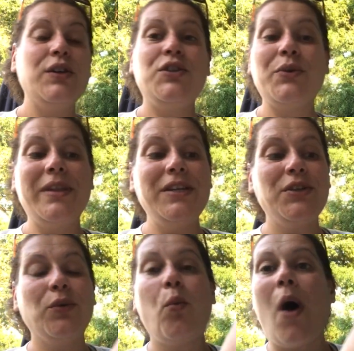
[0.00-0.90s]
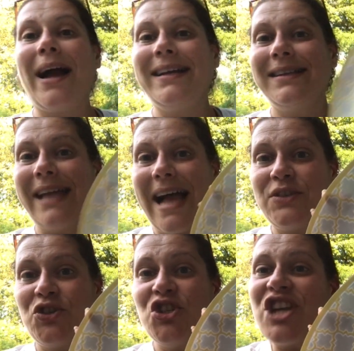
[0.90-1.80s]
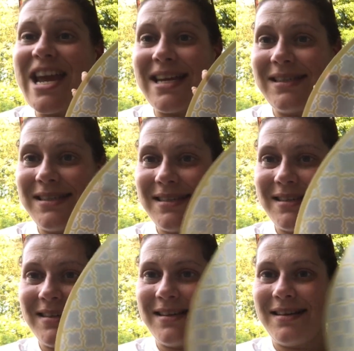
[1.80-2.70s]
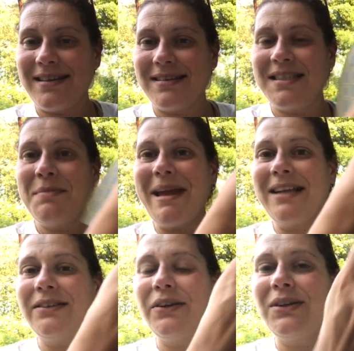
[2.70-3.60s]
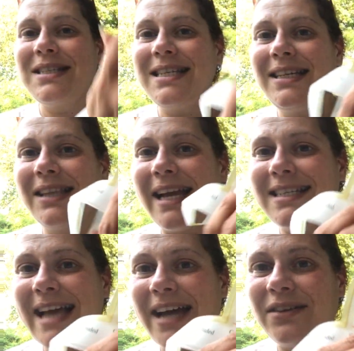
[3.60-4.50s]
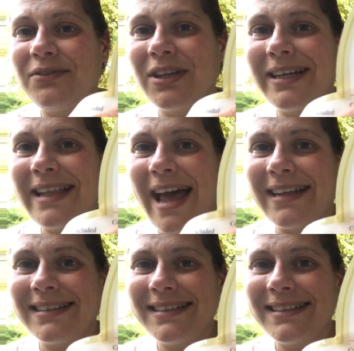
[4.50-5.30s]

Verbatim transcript: So these are wine glass shades to make little tea lights out of. Look at that.